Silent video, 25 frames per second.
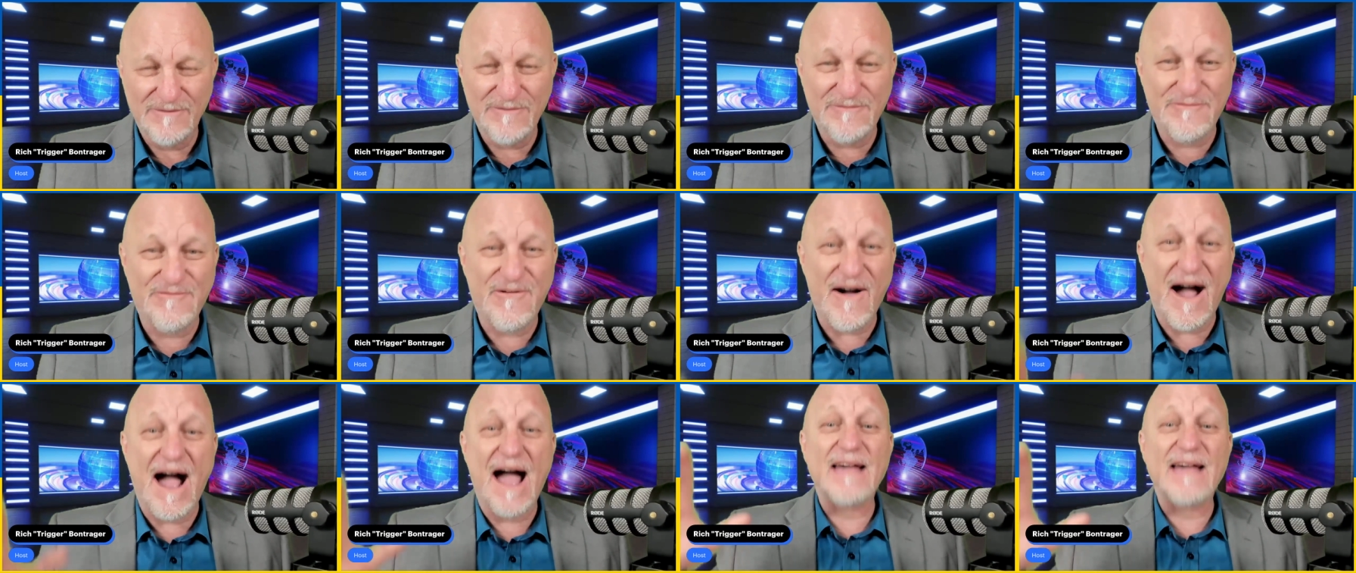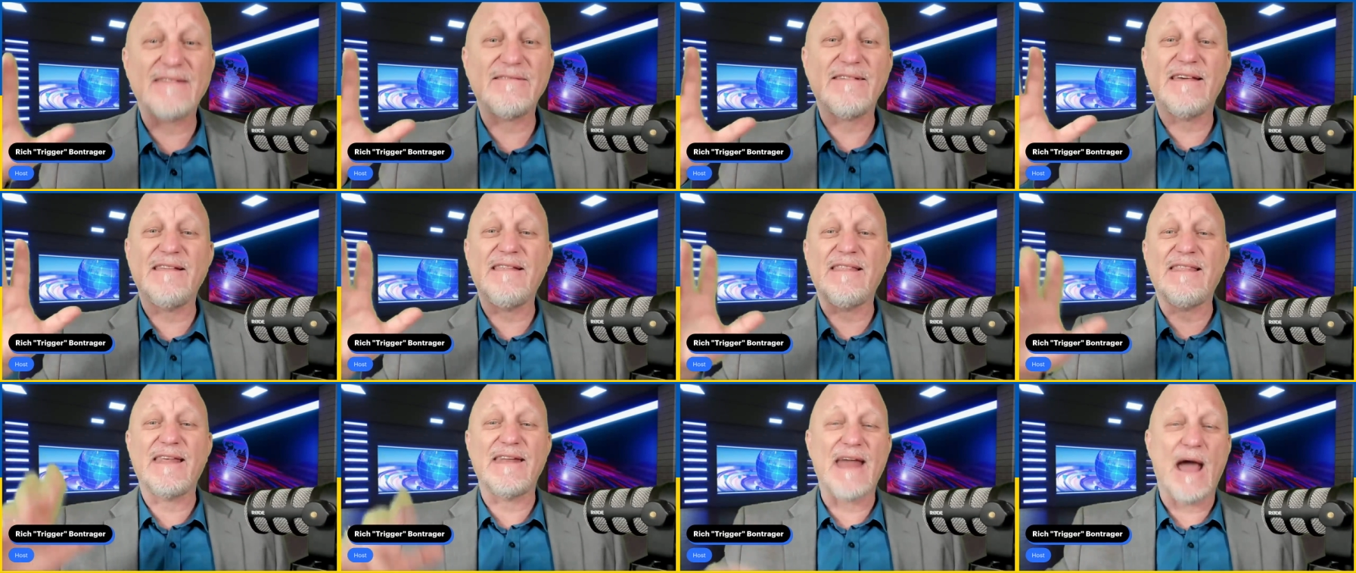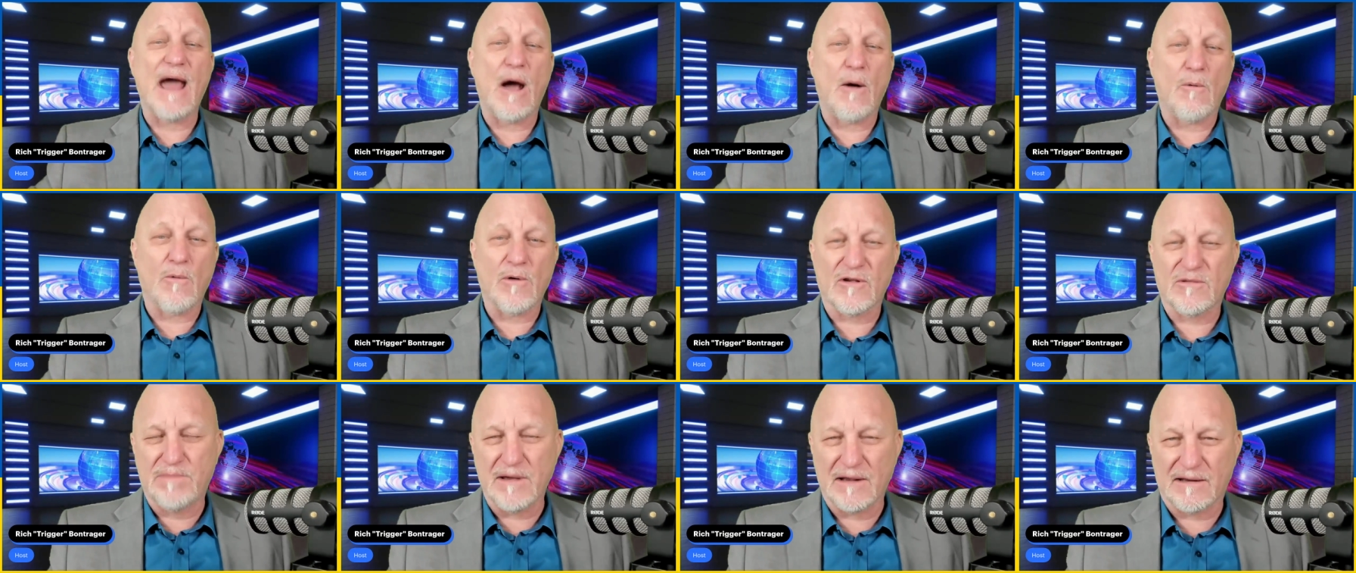Finally, the
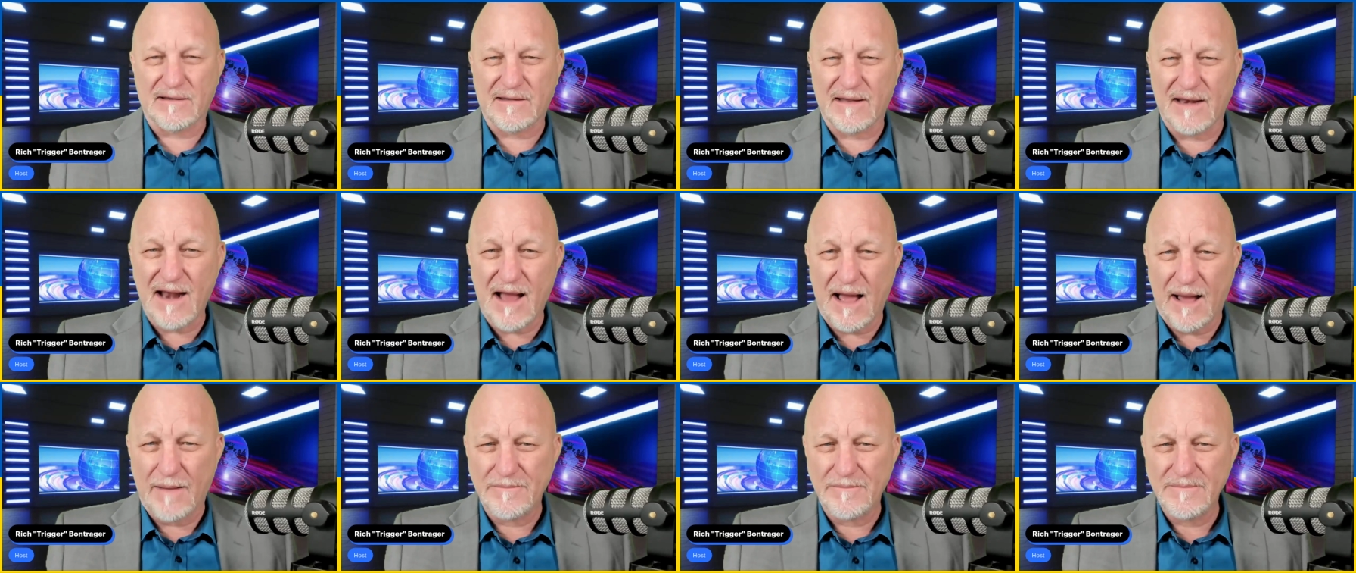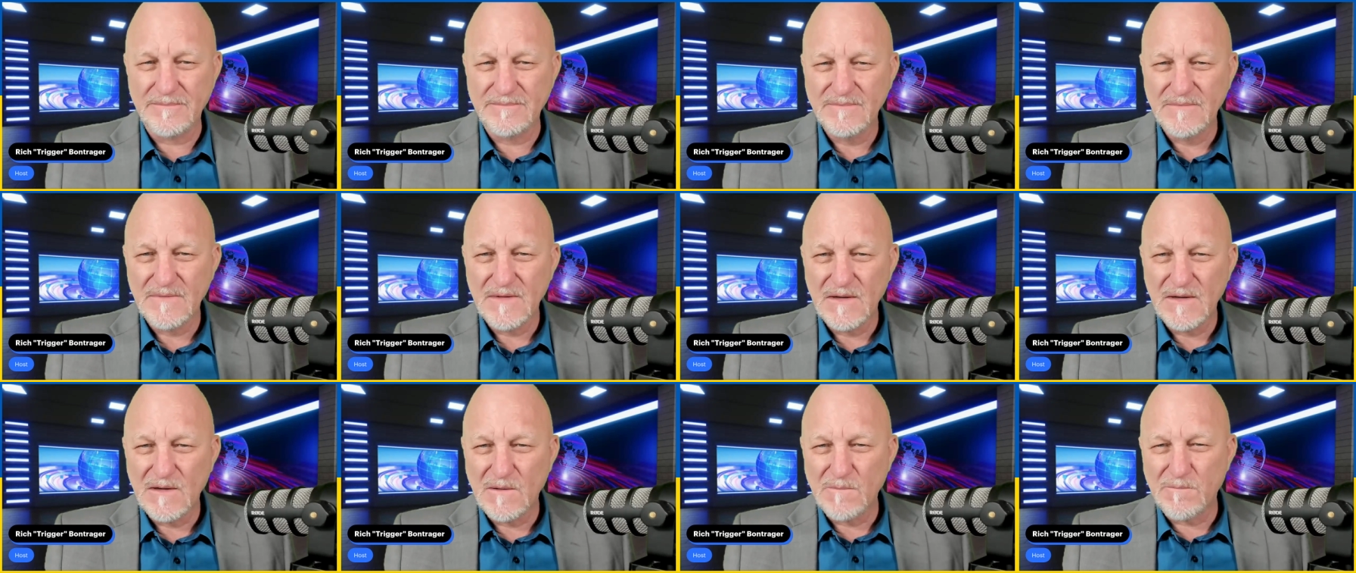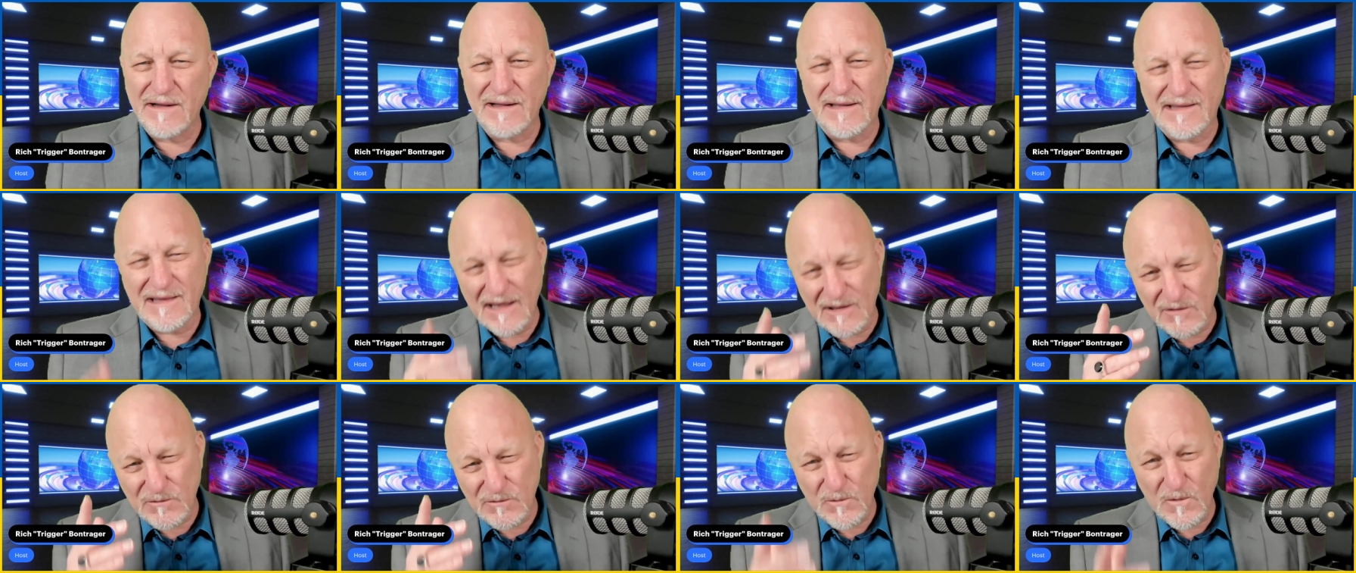networks picked it up. But
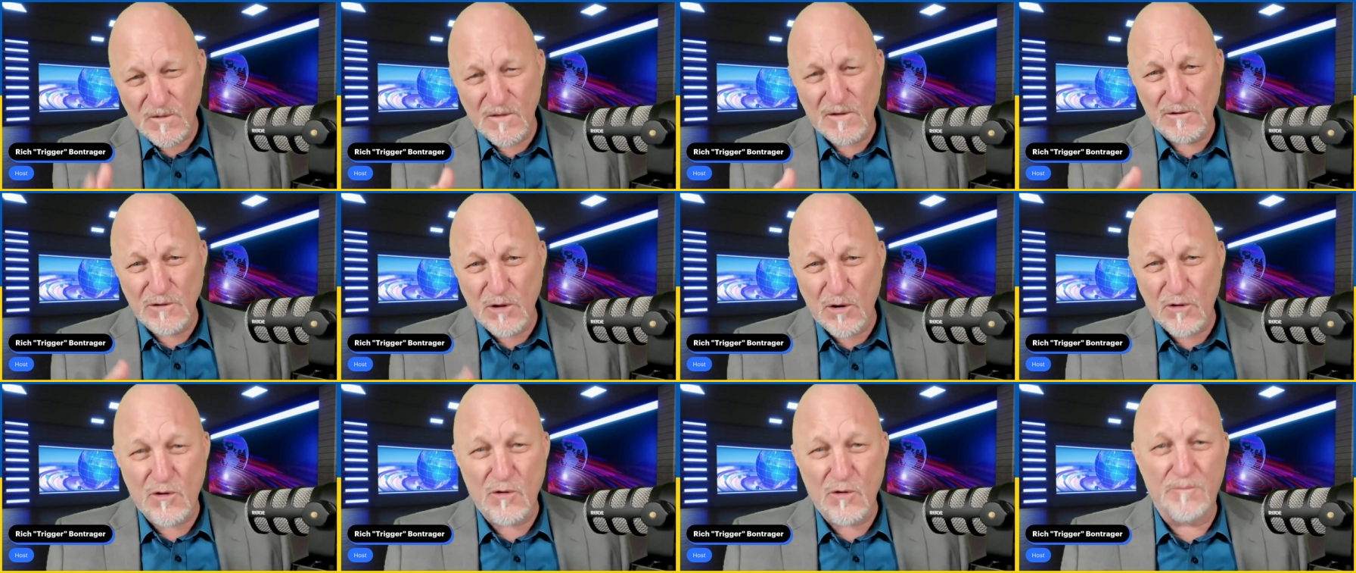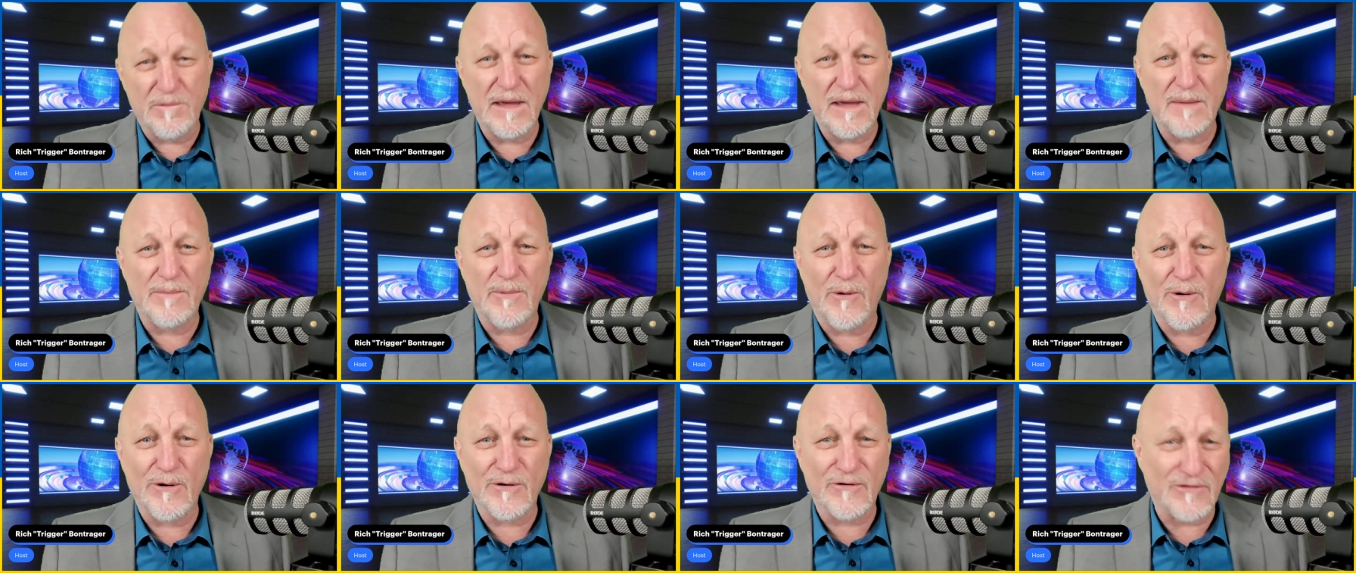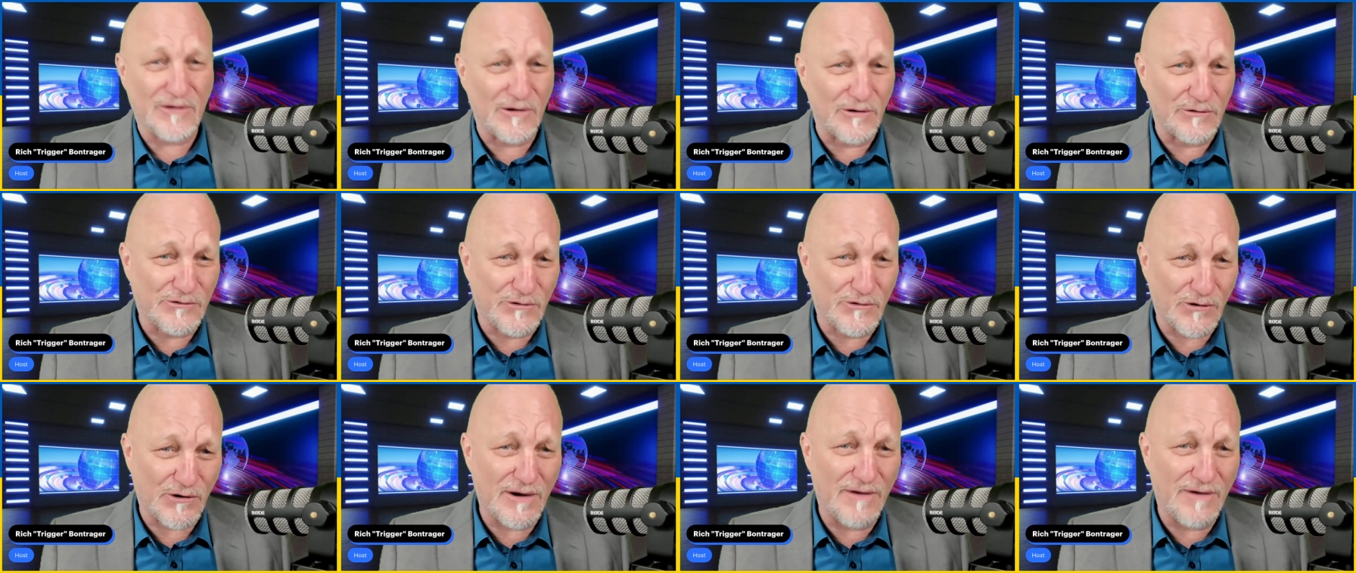guess where the local people are still
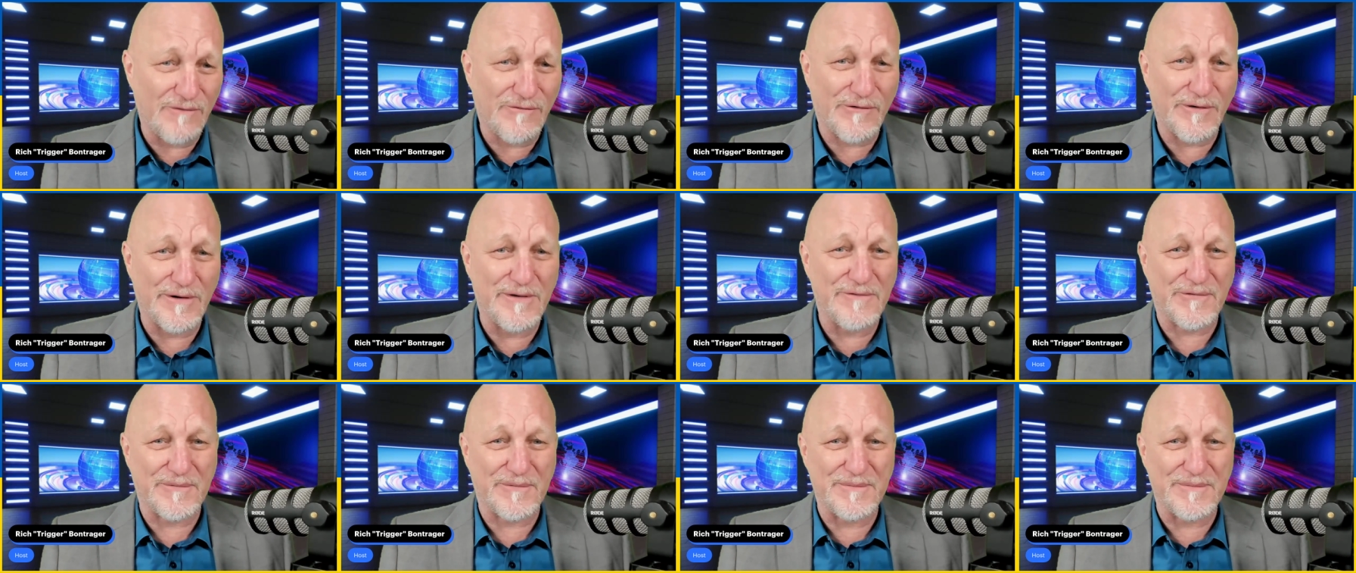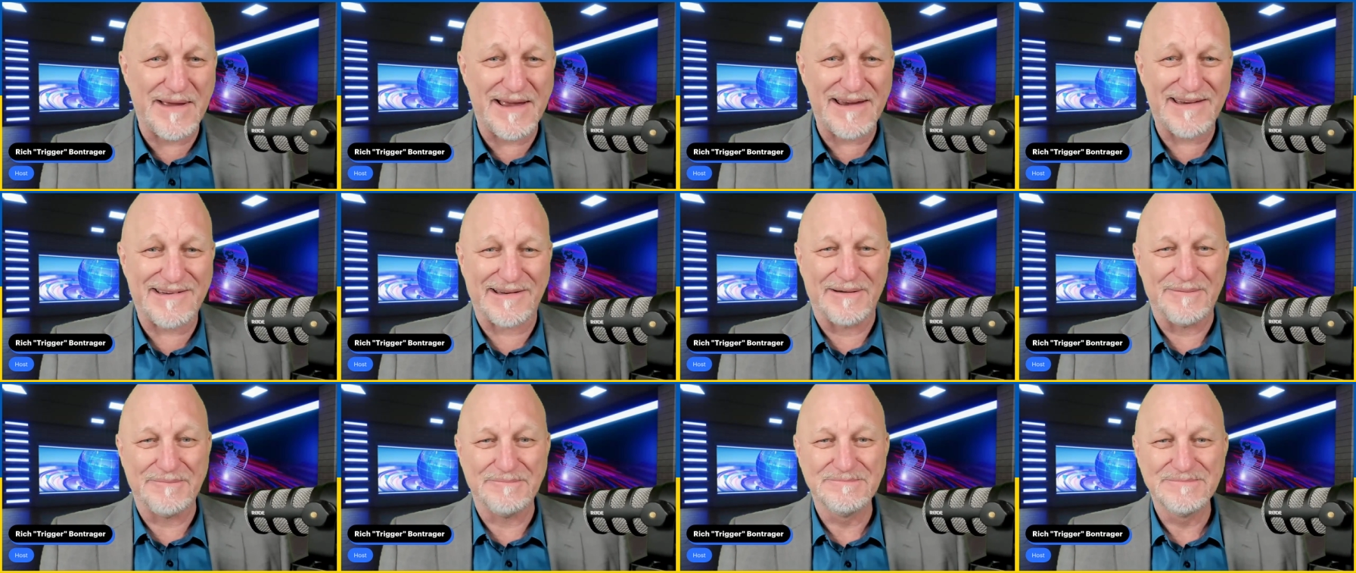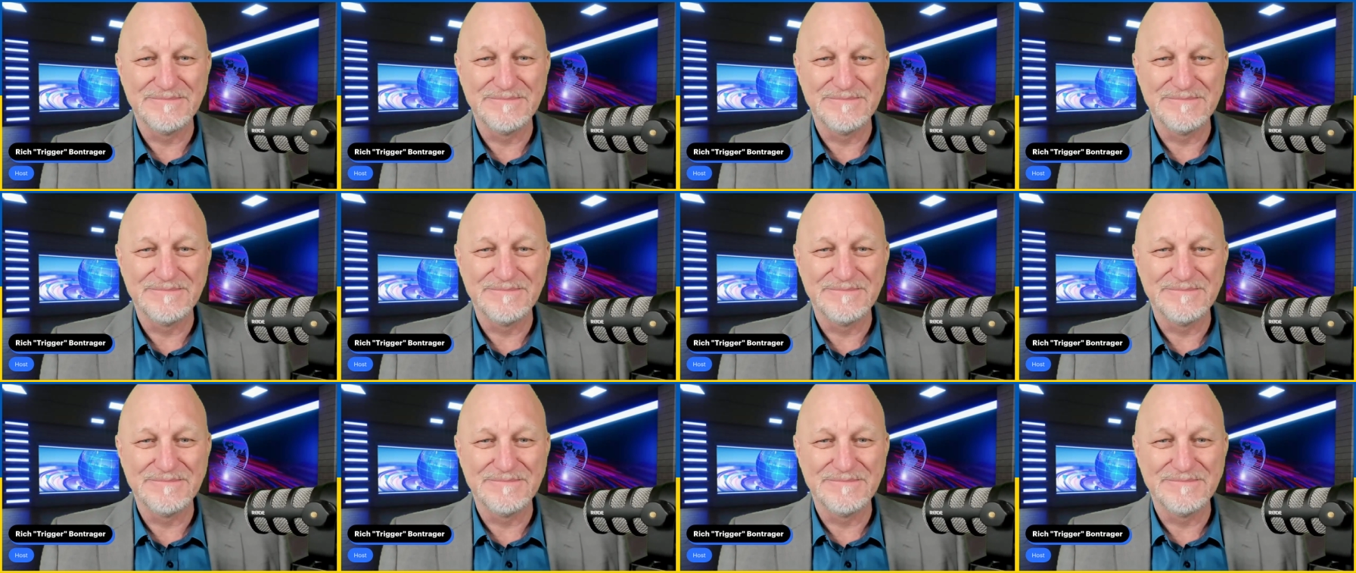turning for information?